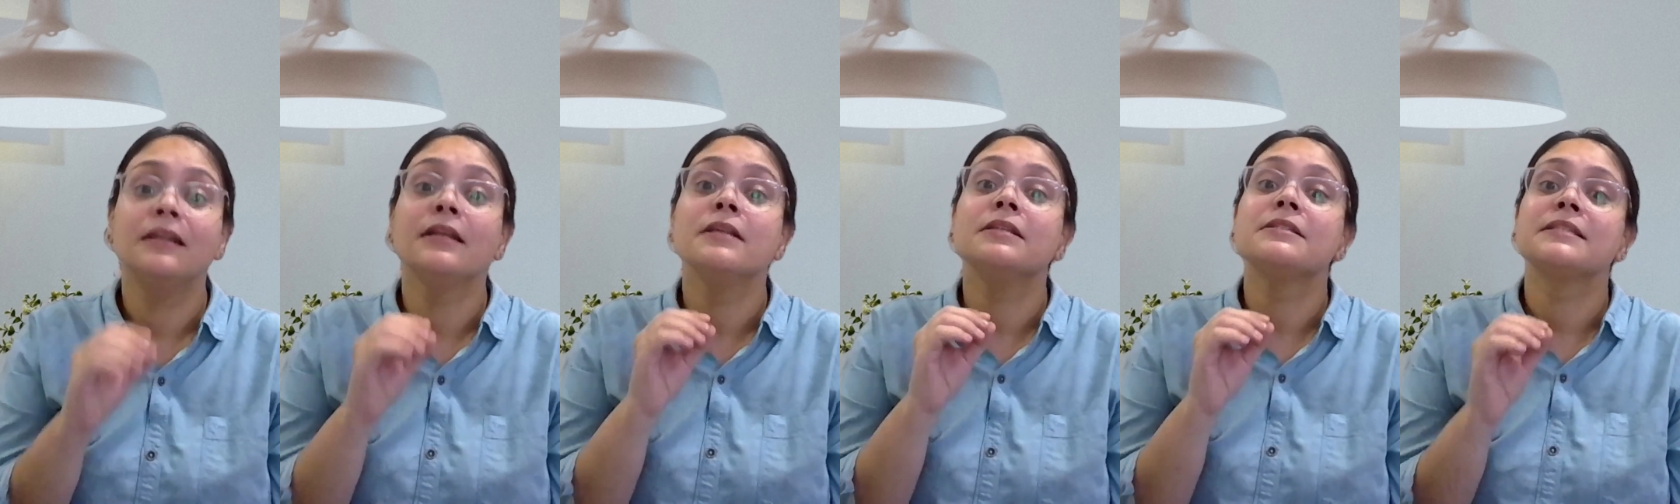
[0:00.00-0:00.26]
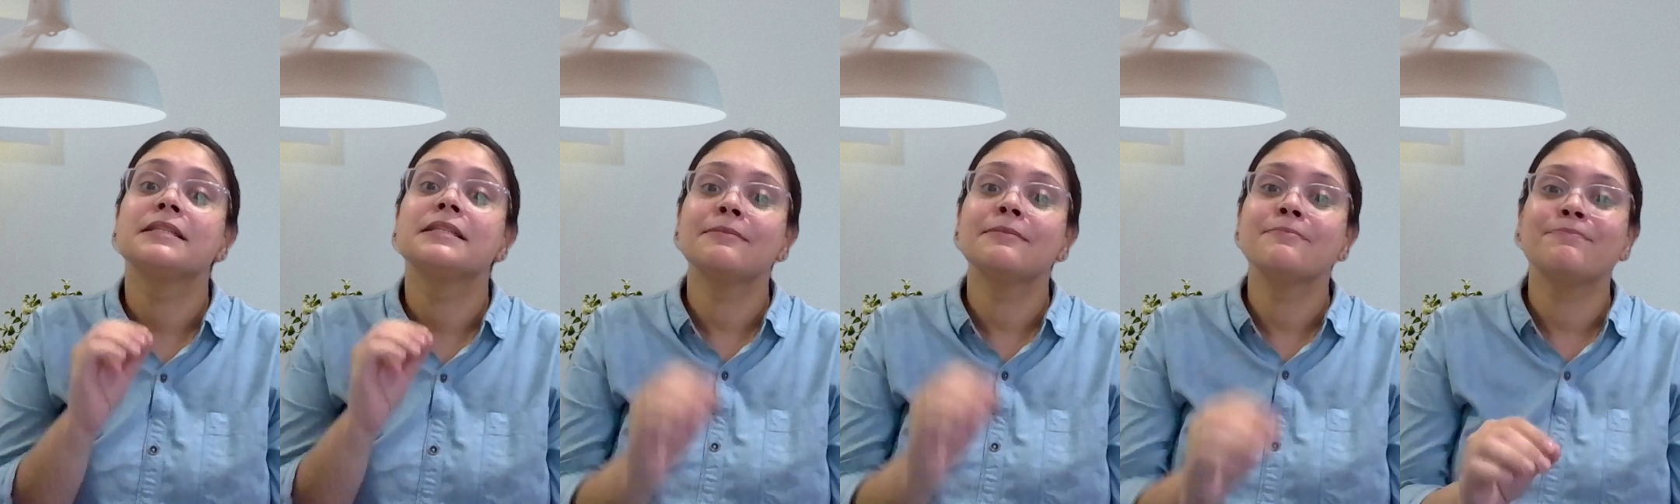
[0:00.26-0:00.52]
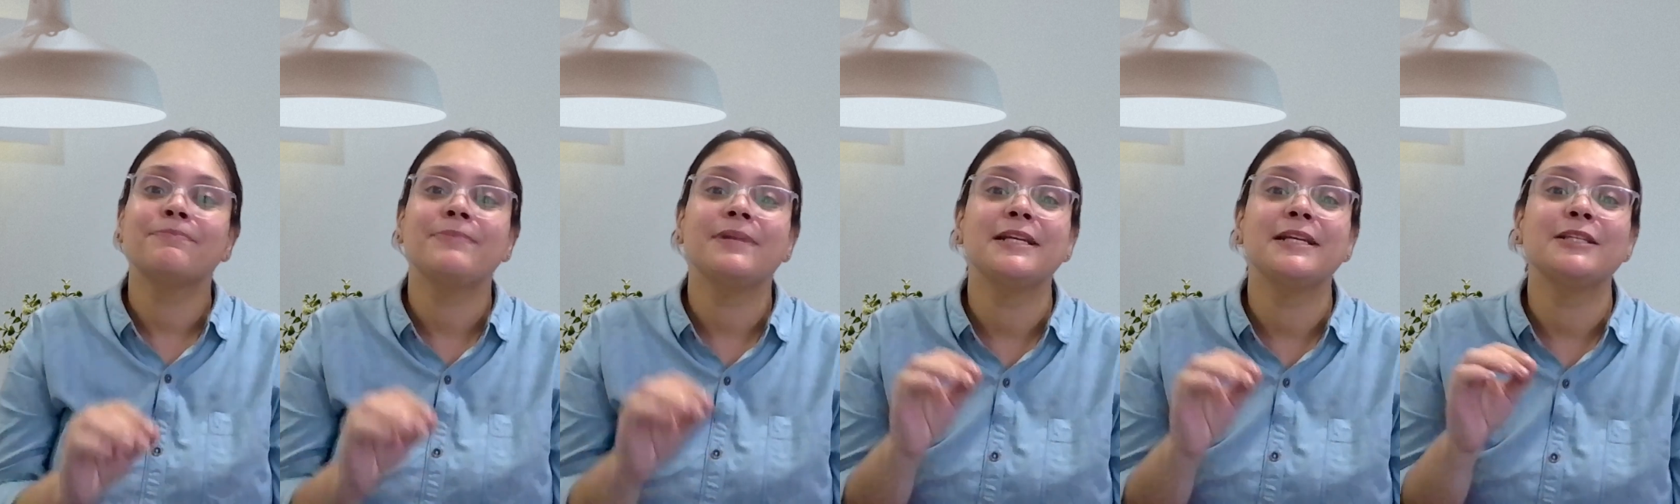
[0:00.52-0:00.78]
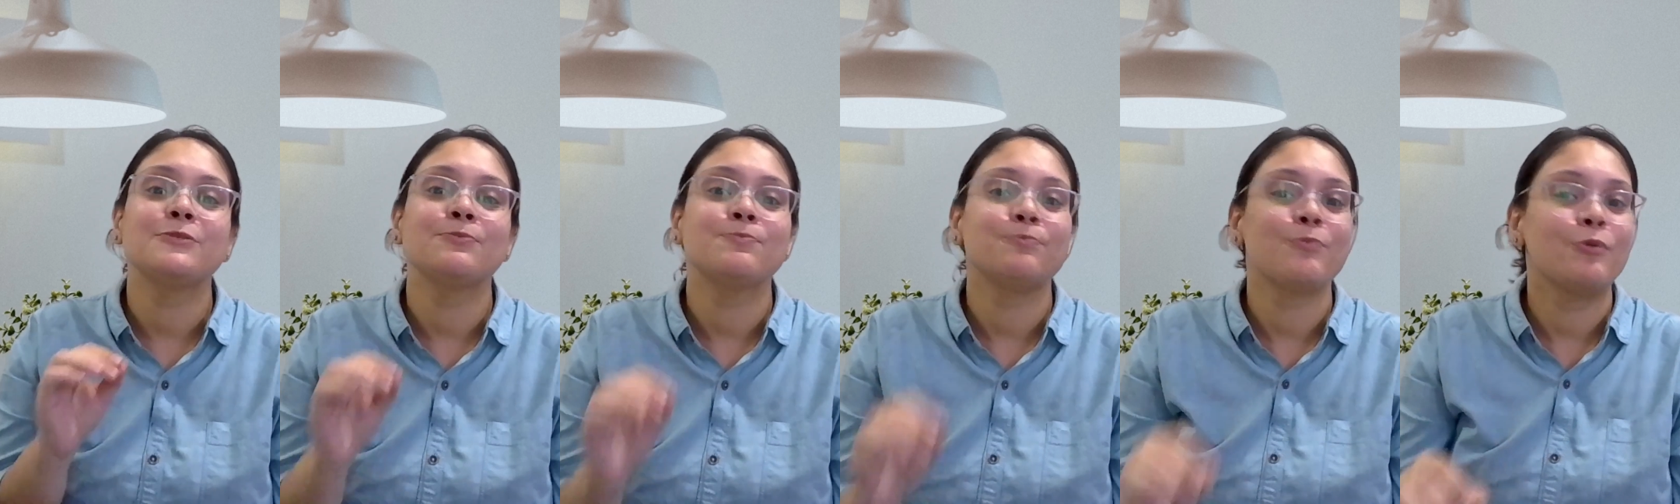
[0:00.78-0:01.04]
the
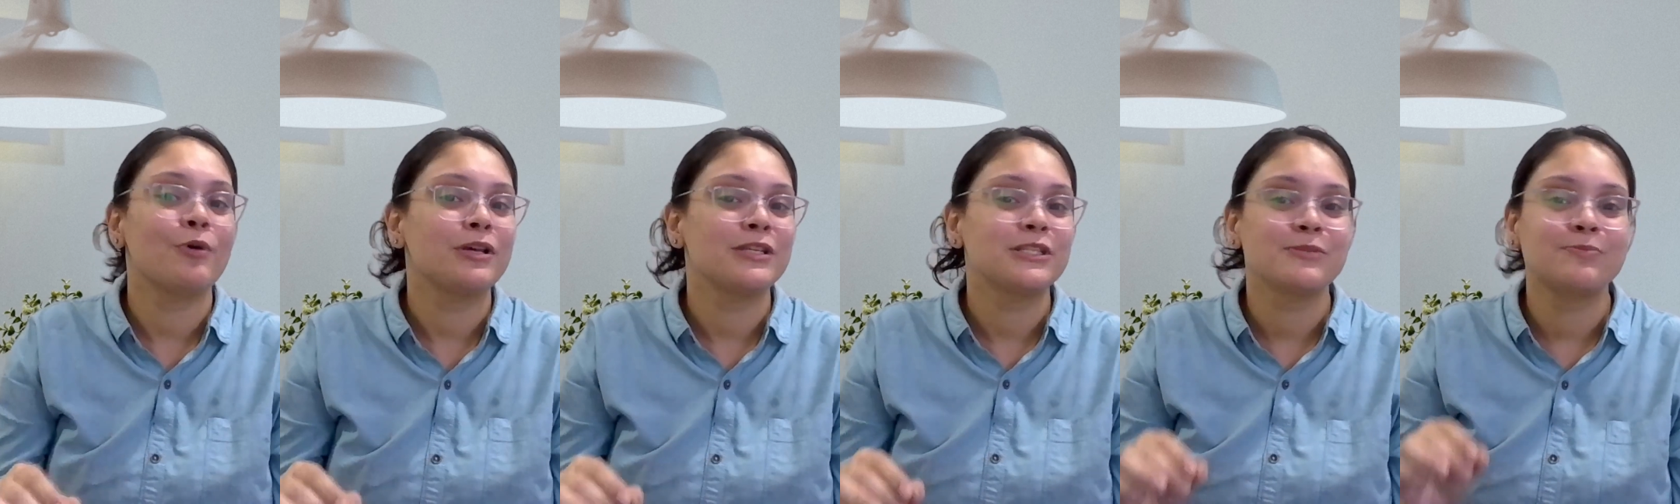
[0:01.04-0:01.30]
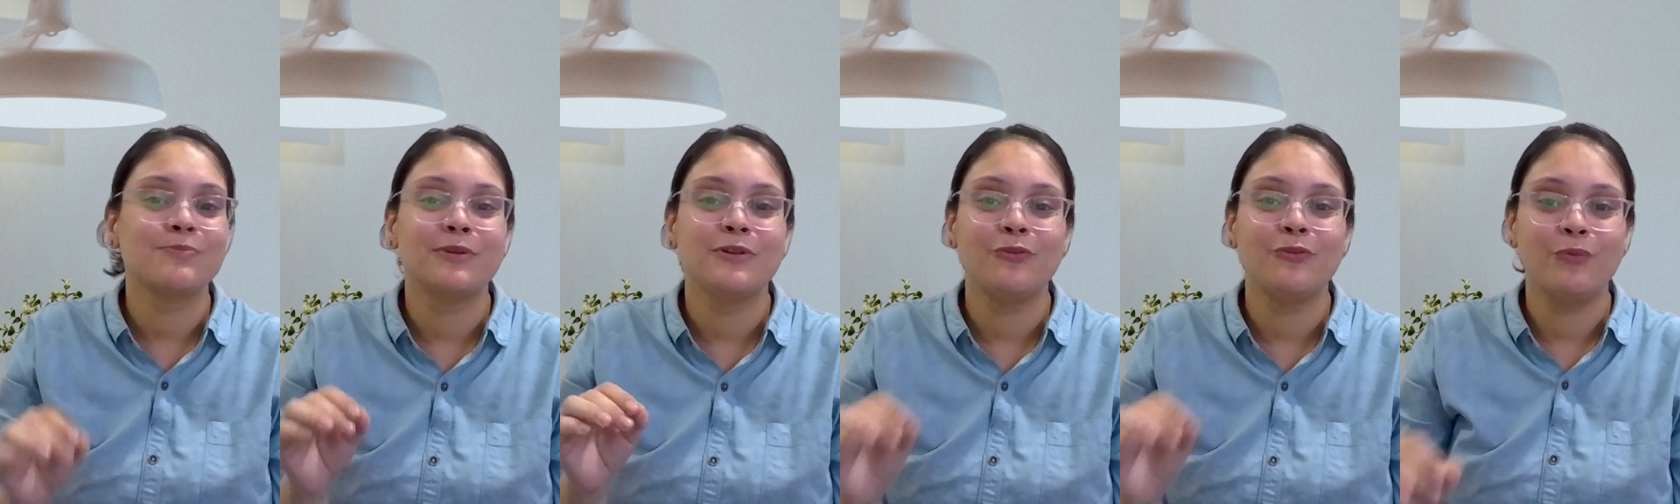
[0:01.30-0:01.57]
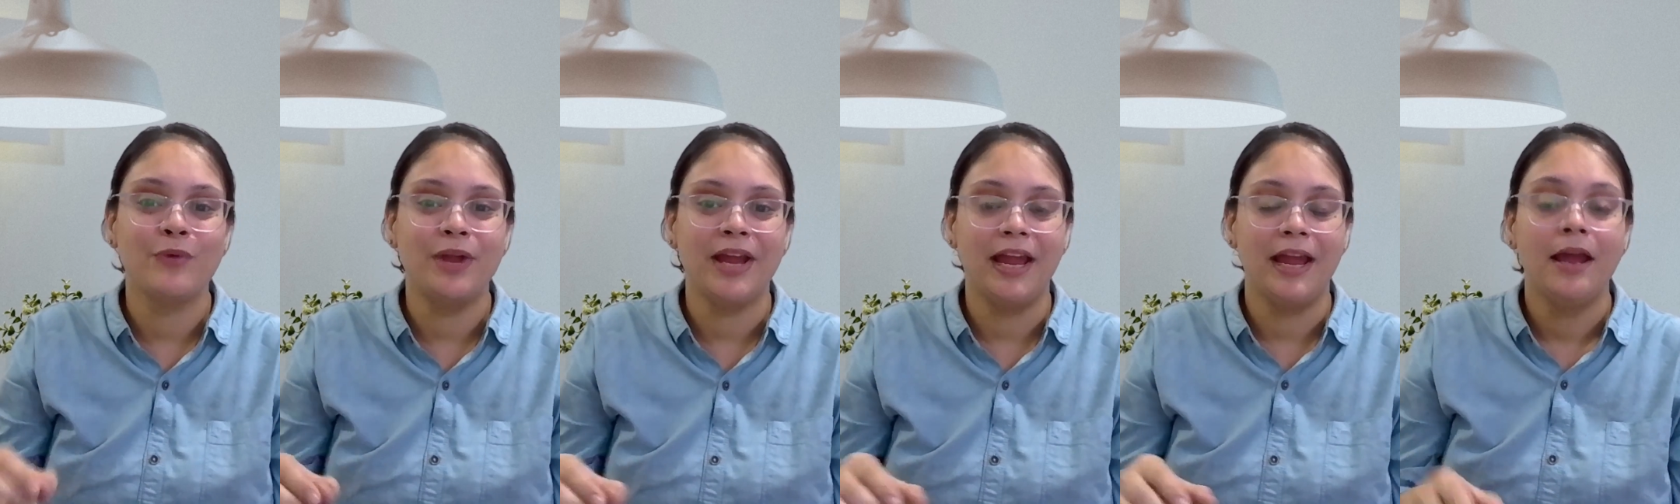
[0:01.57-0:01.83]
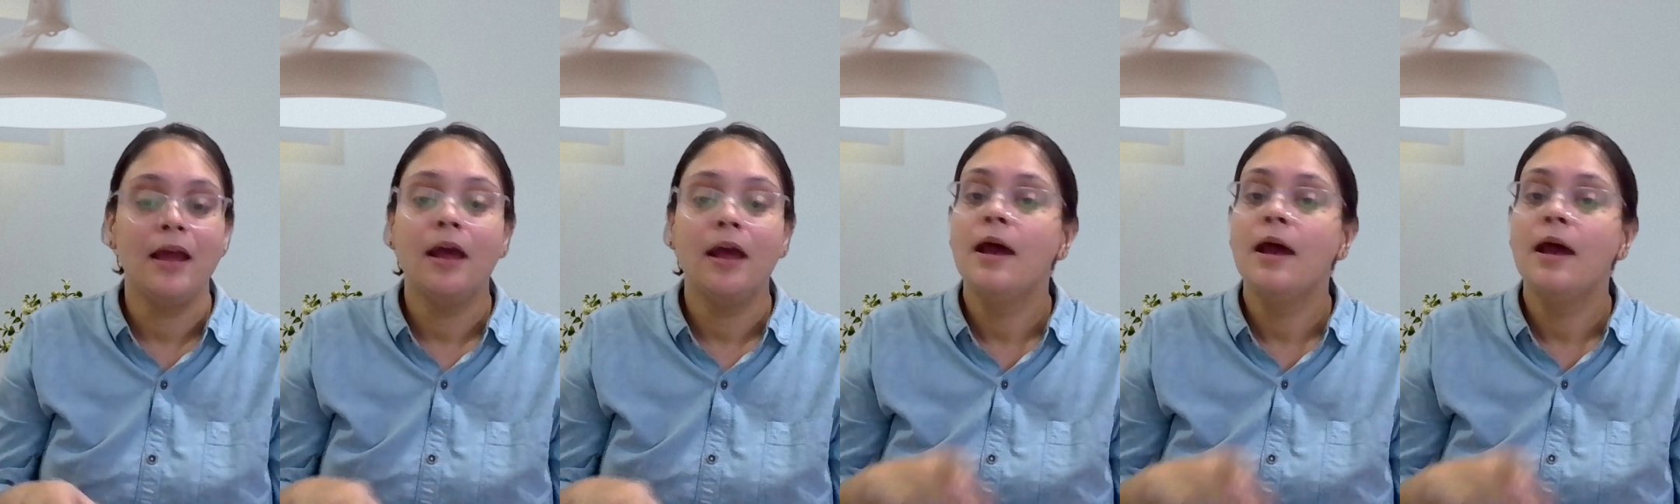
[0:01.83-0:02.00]
simplest possible way.